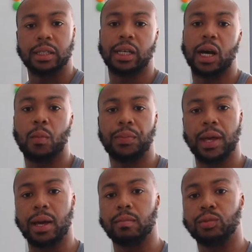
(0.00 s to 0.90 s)
to help
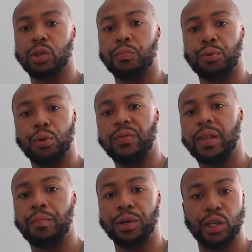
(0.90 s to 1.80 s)
them to improve
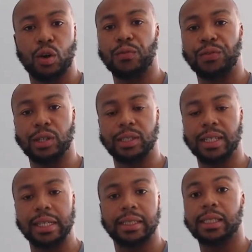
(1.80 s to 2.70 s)
their body
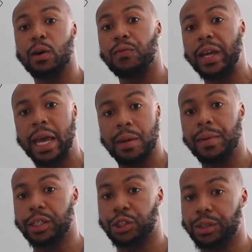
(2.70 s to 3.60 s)
confidence and
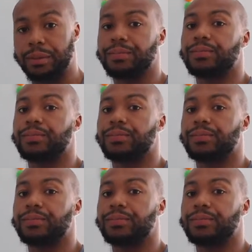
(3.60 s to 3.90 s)
self-image.